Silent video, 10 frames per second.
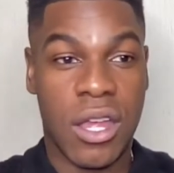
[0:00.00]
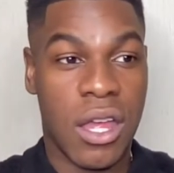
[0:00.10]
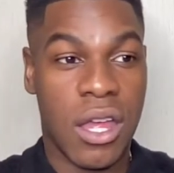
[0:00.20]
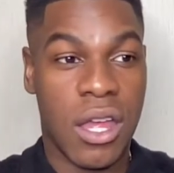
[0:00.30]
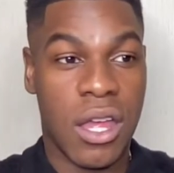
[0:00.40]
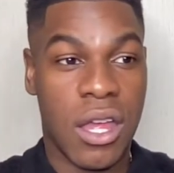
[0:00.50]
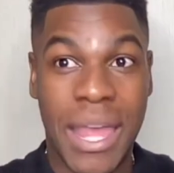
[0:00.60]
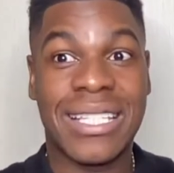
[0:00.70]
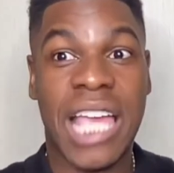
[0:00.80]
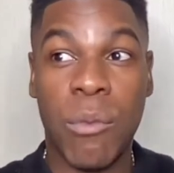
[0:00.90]
the
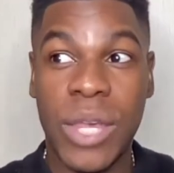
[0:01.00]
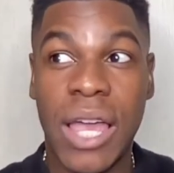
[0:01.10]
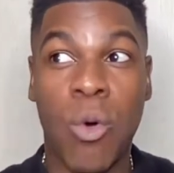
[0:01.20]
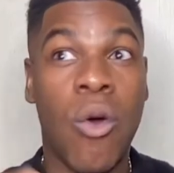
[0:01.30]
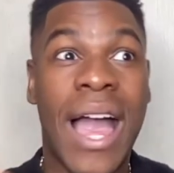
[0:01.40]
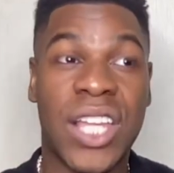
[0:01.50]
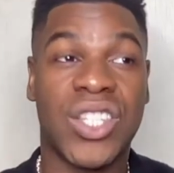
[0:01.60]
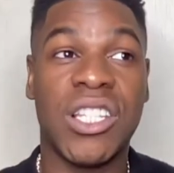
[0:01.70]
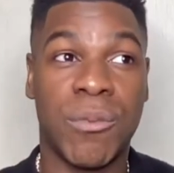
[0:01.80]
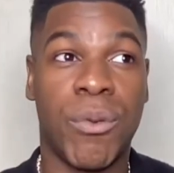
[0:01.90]
main time we all
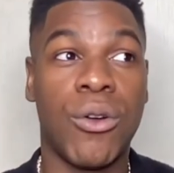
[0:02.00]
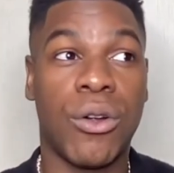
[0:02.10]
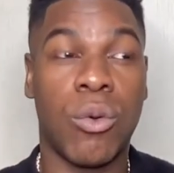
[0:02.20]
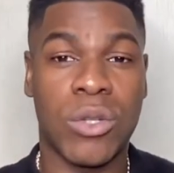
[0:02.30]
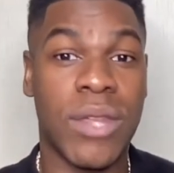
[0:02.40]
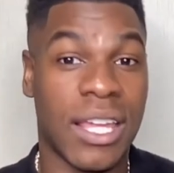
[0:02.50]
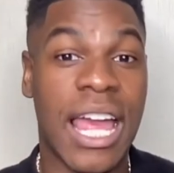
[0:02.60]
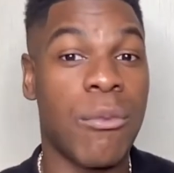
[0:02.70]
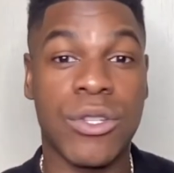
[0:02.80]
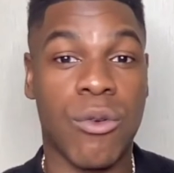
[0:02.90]
actually spoke was when the
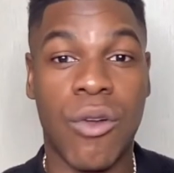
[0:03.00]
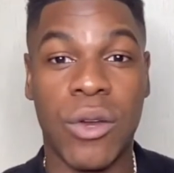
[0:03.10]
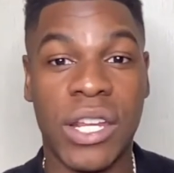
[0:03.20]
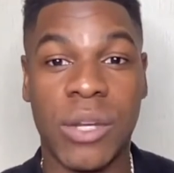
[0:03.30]
cameras were rolling.